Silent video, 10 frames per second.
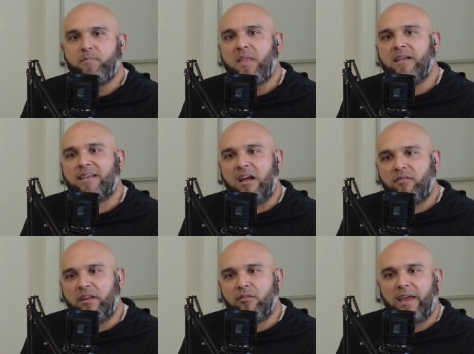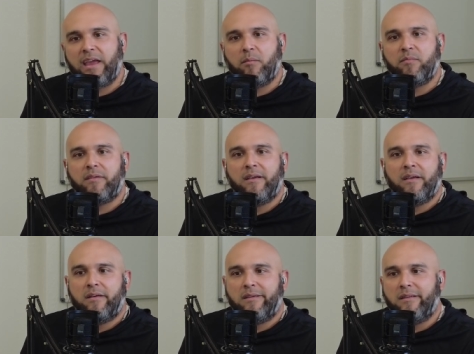It's got video games,
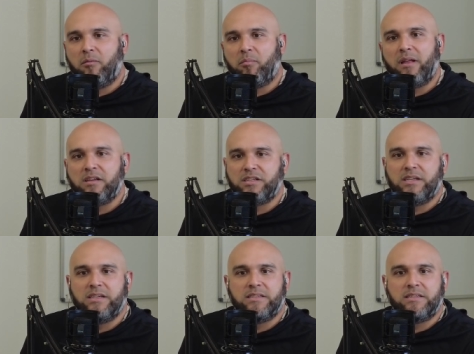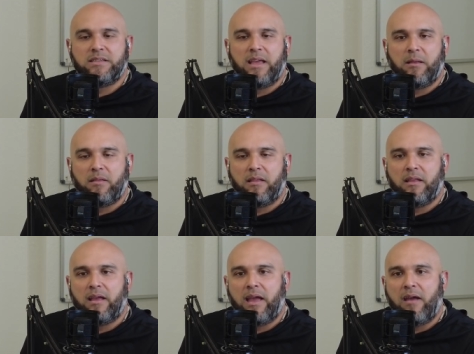you know, plushies. They
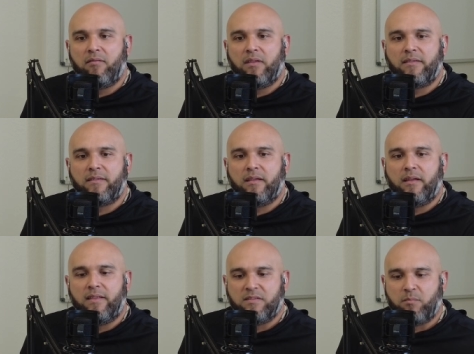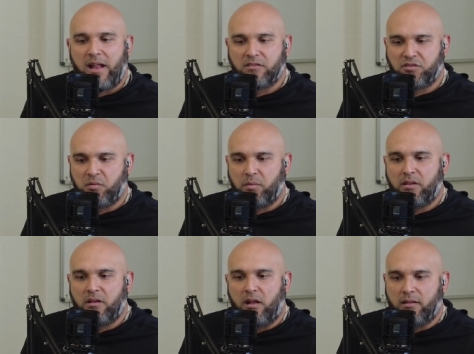have this, uh, these models you can build
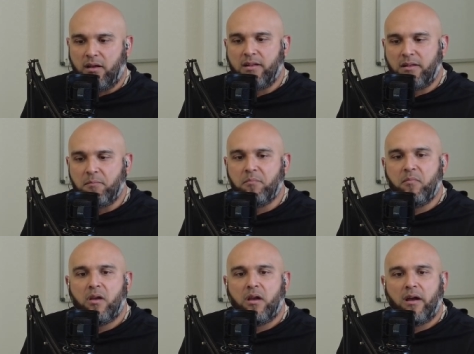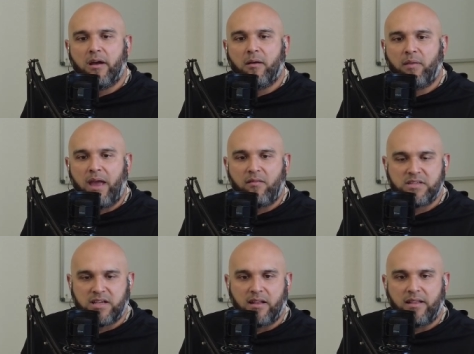called Gundam. Um, they have these,
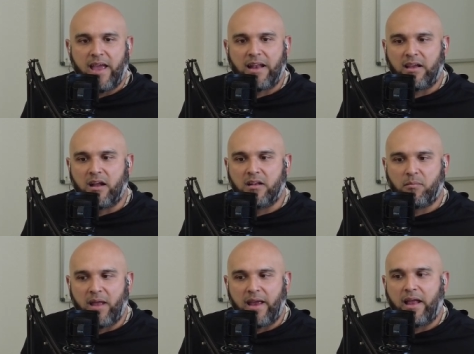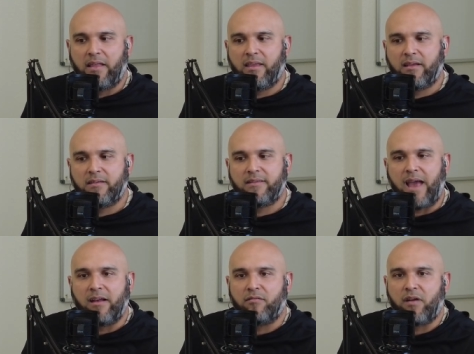gun- they had a Gundam night, I think
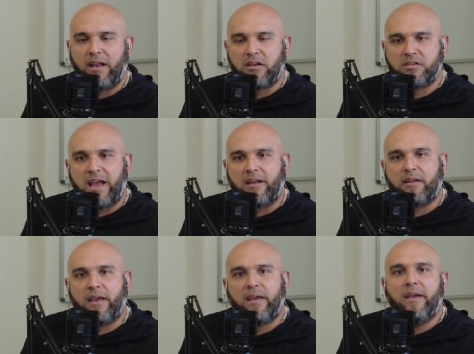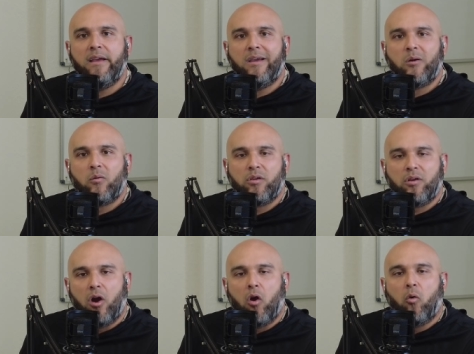Saturday, Friday or Saturday, where you
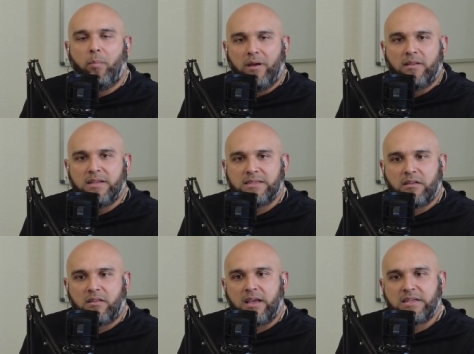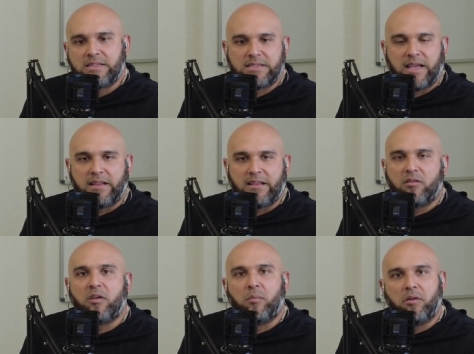go build these little things. And it's like a little
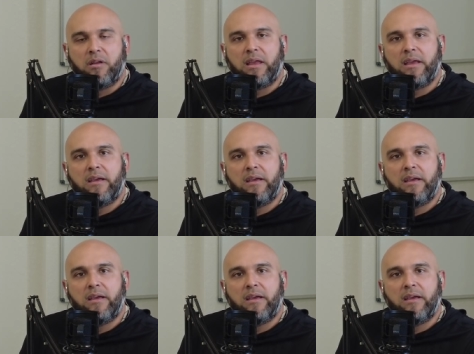community.